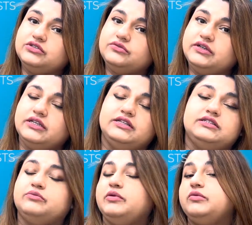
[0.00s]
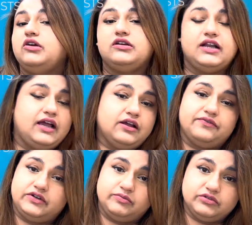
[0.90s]
doing it and some people are not
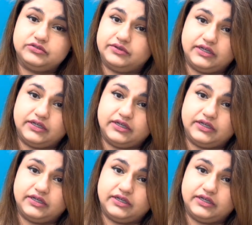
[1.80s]
comfortable doing